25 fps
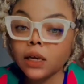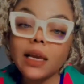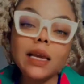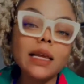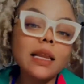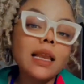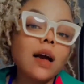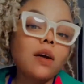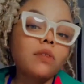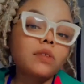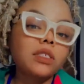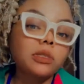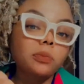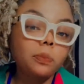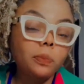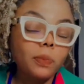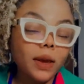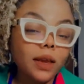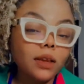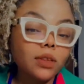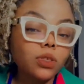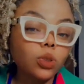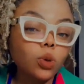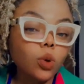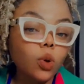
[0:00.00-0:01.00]
It now
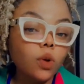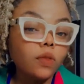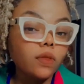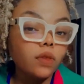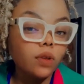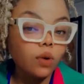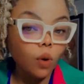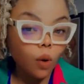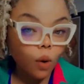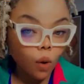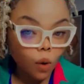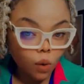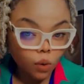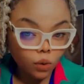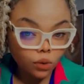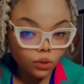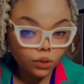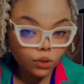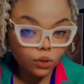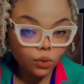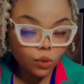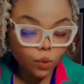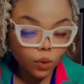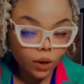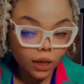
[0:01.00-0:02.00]
depends on the
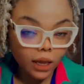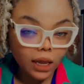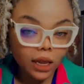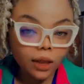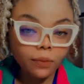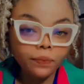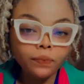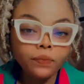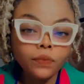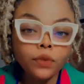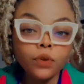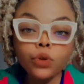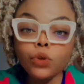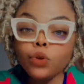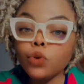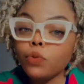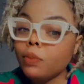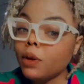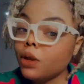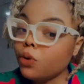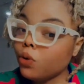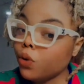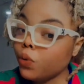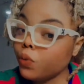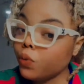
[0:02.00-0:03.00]
cause, okay? You
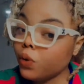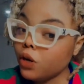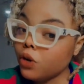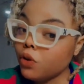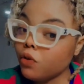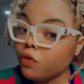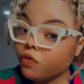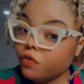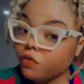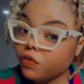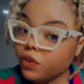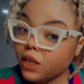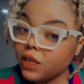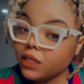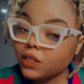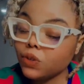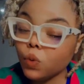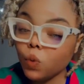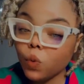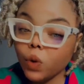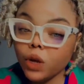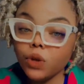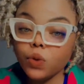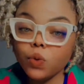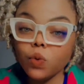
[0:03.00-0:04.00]
may not really
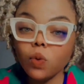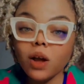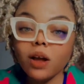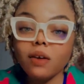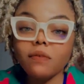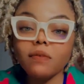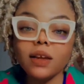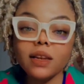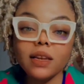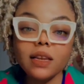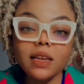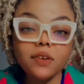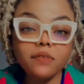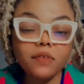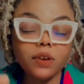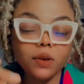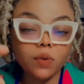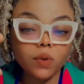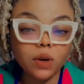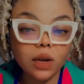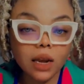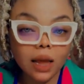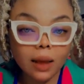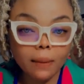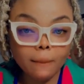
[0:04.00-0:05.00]
ovulate when you have an
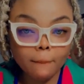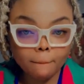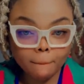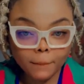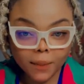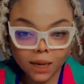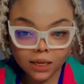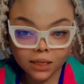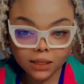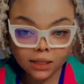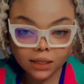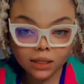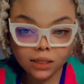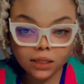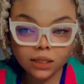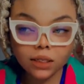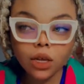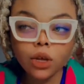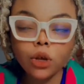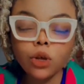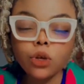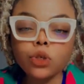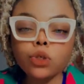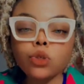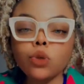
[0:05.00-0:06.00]
irregular menses.
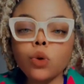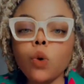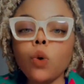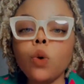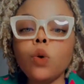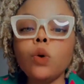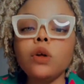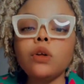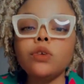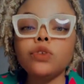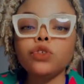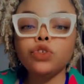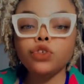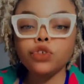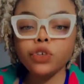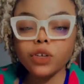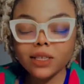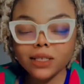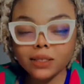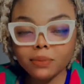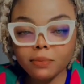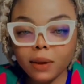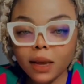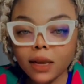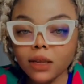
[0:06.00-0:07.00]
So,
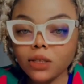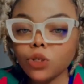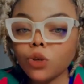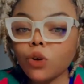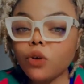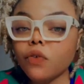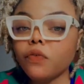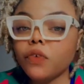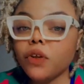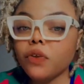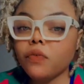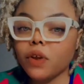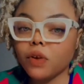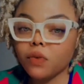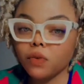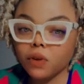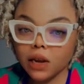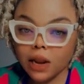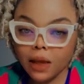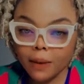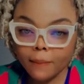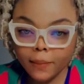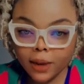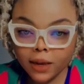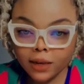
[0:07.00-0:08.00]
treatment of
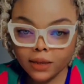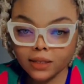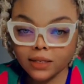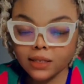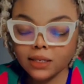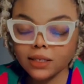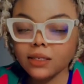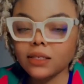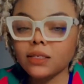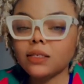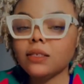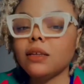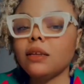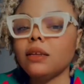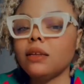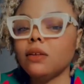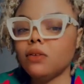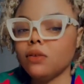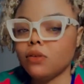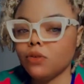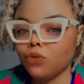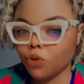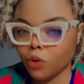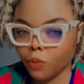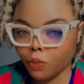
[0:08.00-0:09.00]
irregular menses,
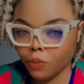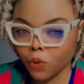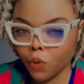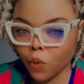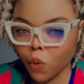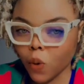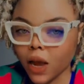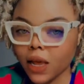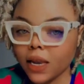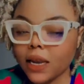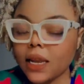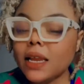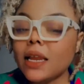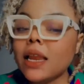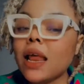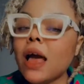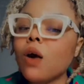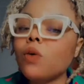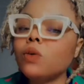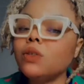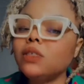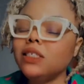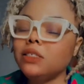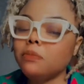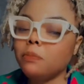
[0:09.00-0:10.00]
number one, it
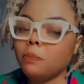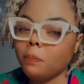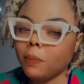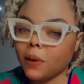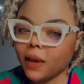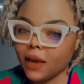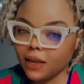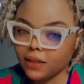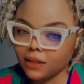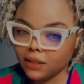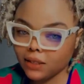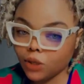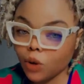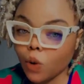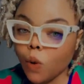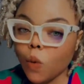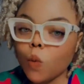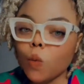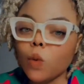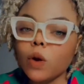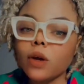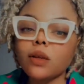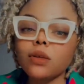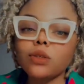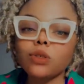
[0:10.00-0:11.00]
now depends
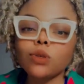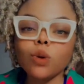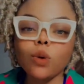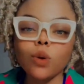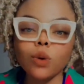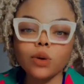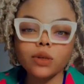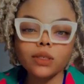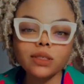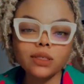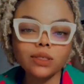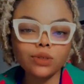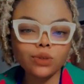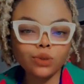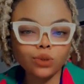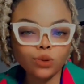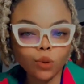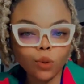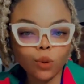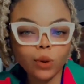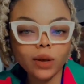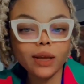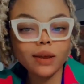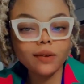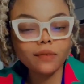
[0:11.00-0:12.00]
on what is causing
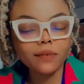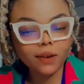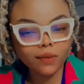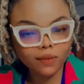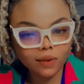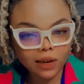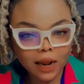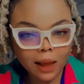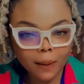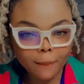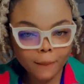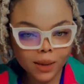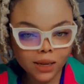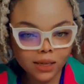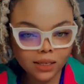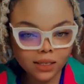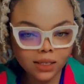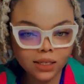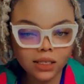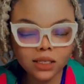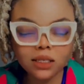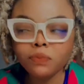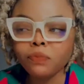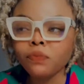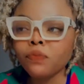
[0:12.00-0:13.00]
your irregular
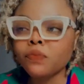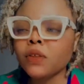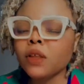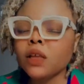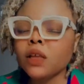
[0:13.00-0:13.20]
menses.